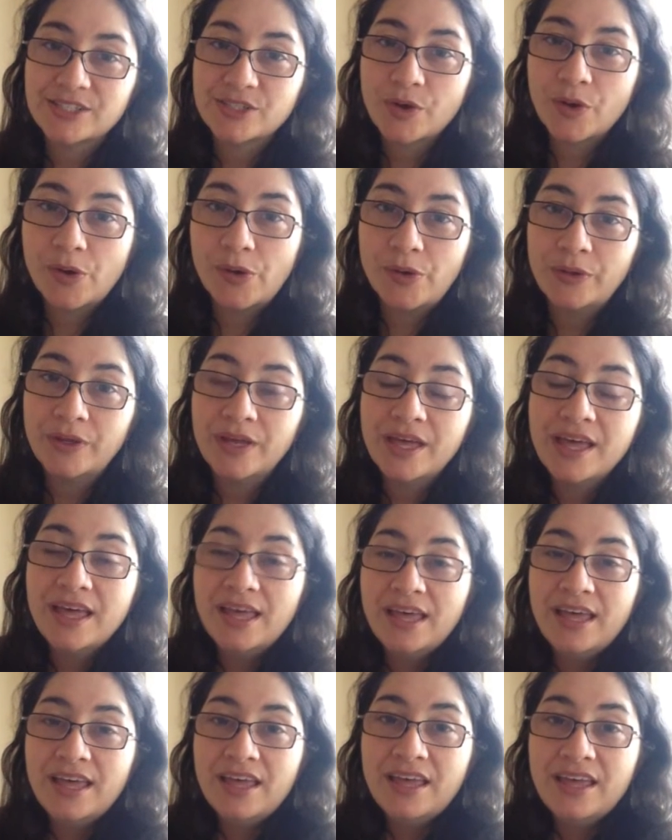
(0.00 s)
So
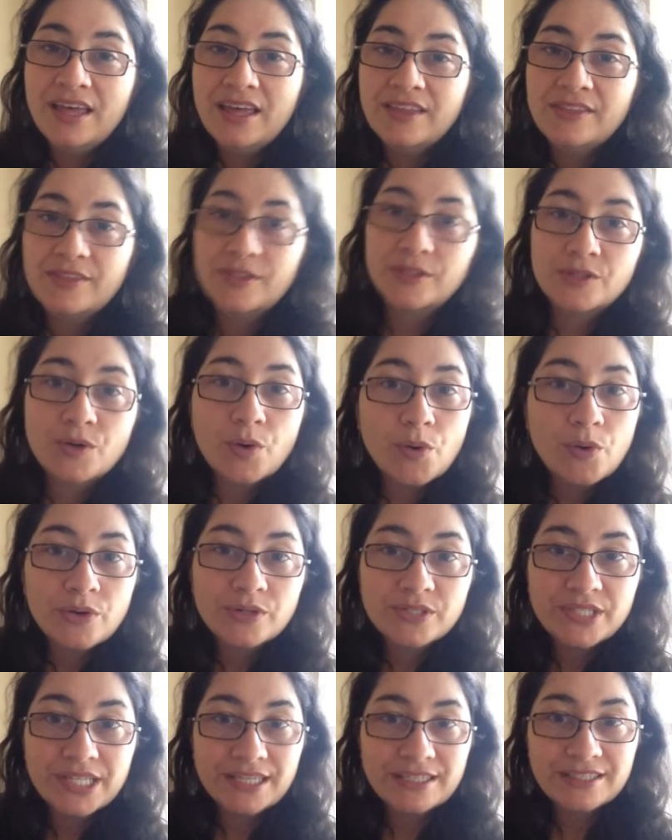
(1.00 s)
this
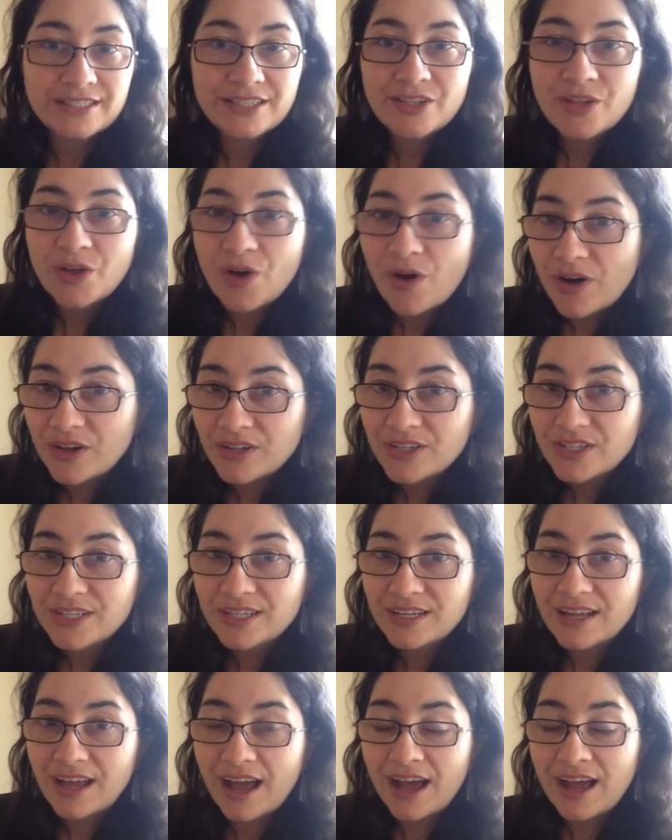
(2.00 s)
course is
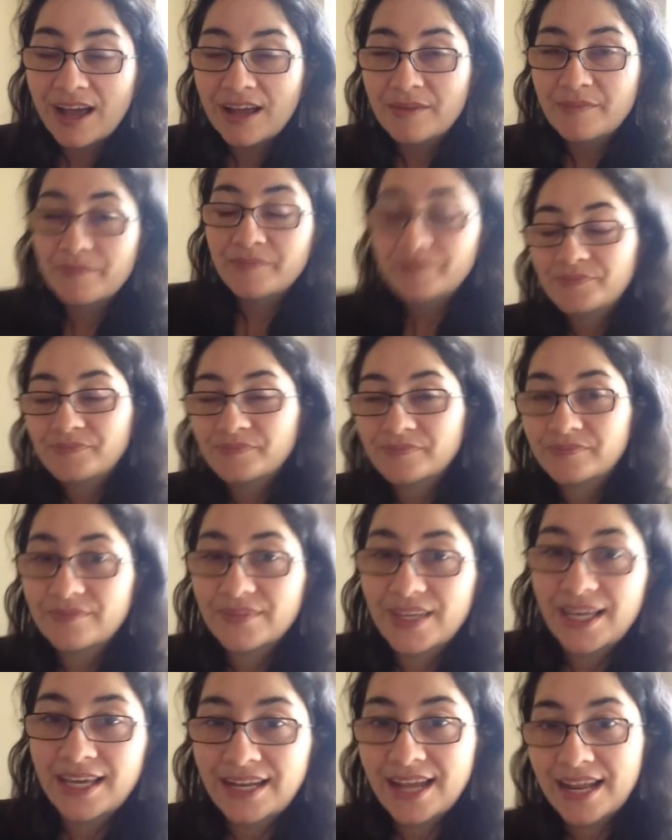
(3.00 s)
not
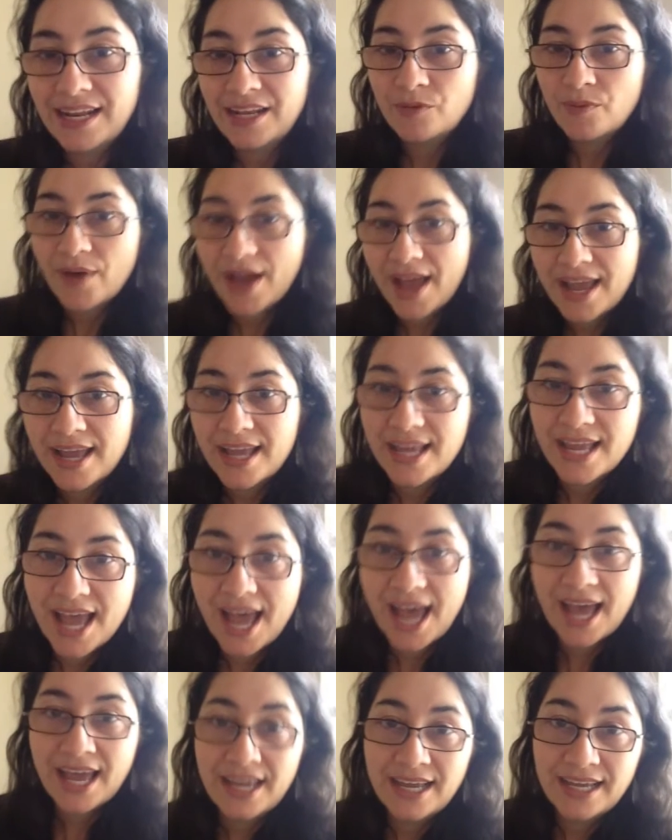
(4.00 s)
in any way
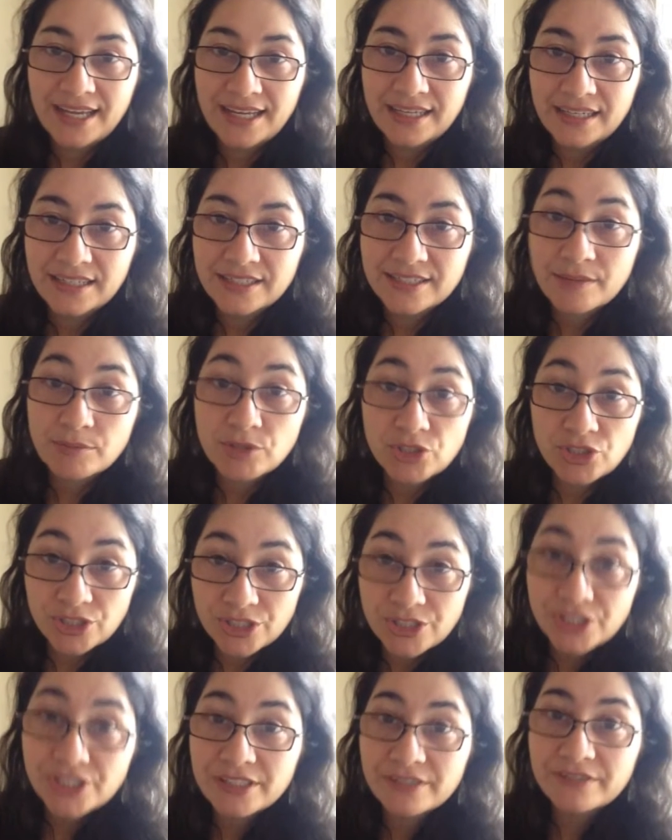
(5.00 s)
a
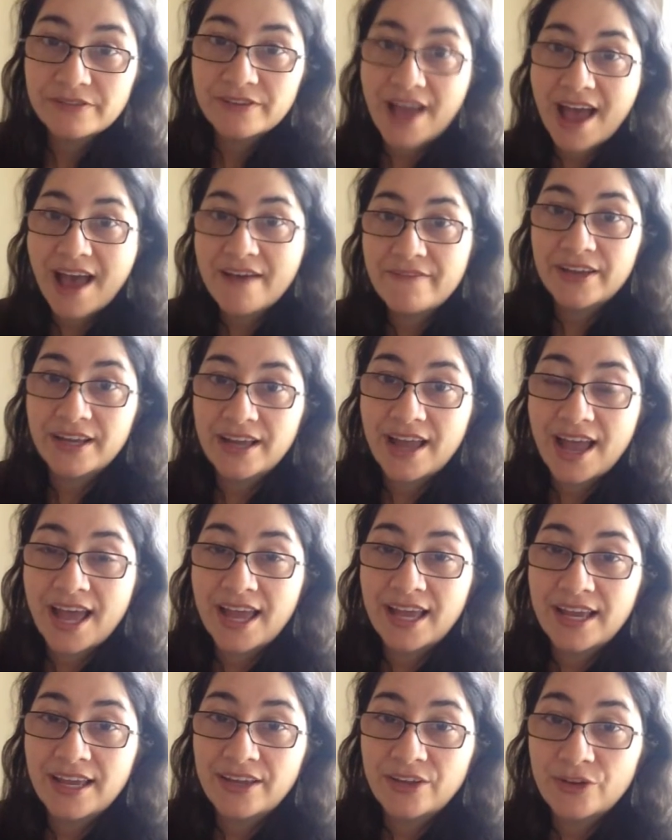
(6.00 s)
substitution for having
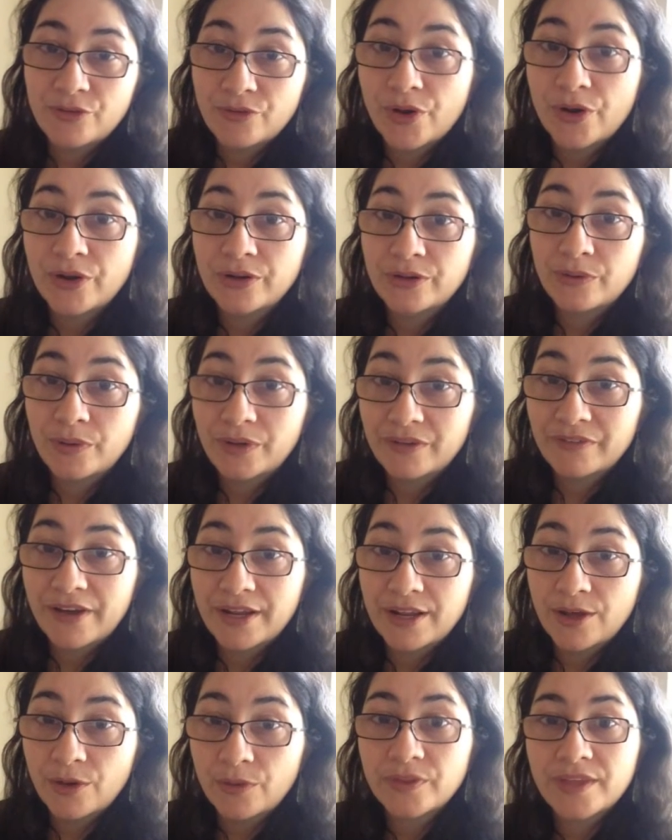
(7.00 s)
your own
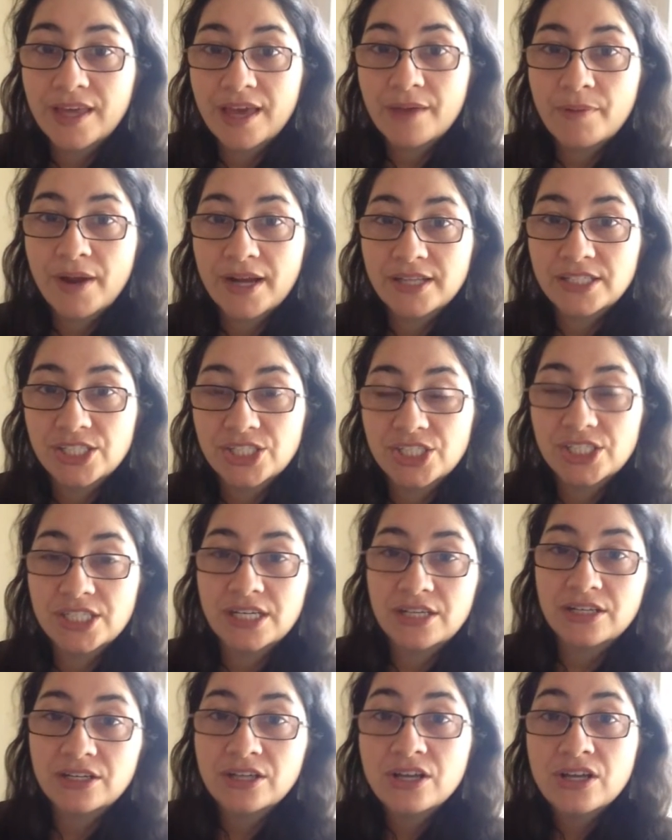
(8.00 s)
qualified healthcare
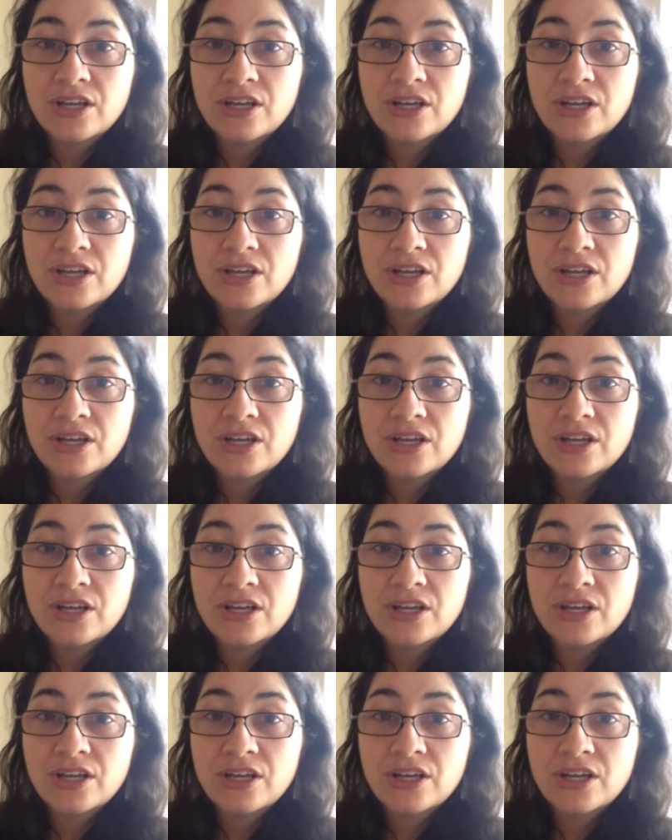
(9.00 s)
practitioner